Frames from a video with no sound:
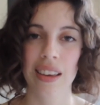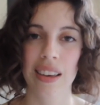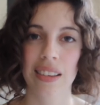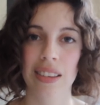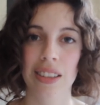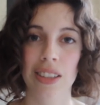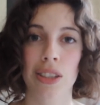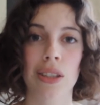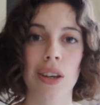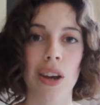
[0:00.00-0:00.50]

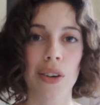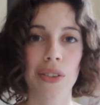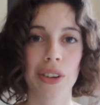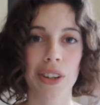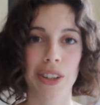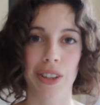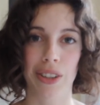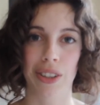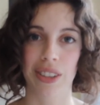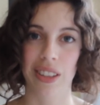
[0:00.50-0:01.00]
discover
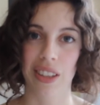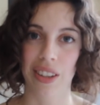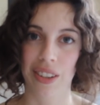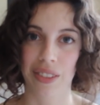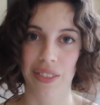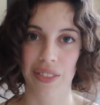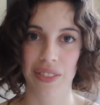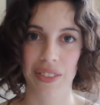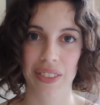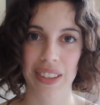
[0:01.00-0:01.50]

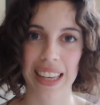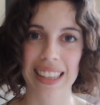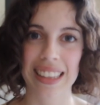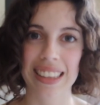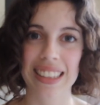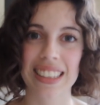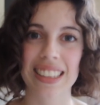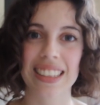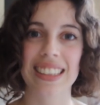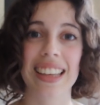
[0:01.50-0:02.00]
yourself,
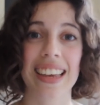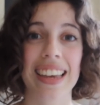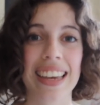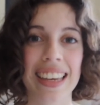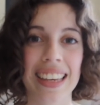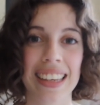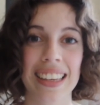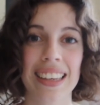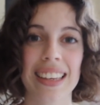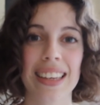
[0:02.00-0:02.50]
and
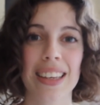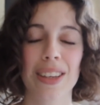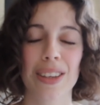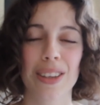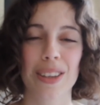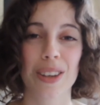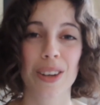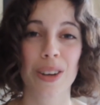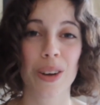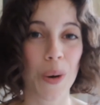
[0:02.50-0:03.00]
stay
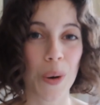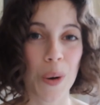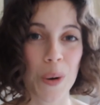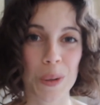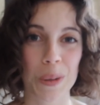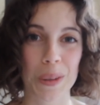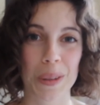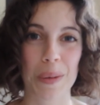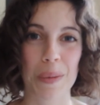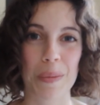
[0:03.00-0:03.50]

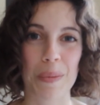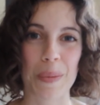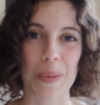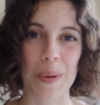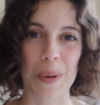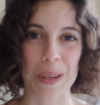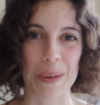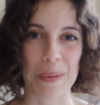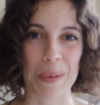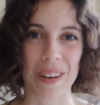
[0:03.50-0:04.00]
gold,
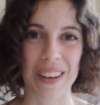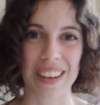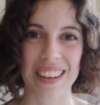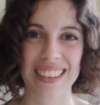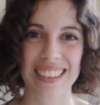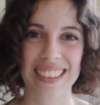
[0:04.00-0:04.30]
Ponyboy.